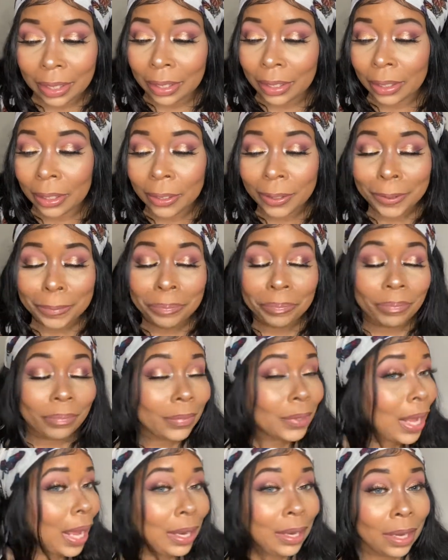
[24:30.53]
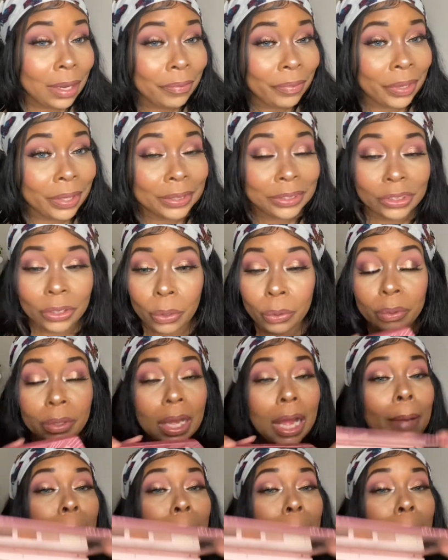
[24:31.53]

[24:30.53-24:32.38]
And I love it. So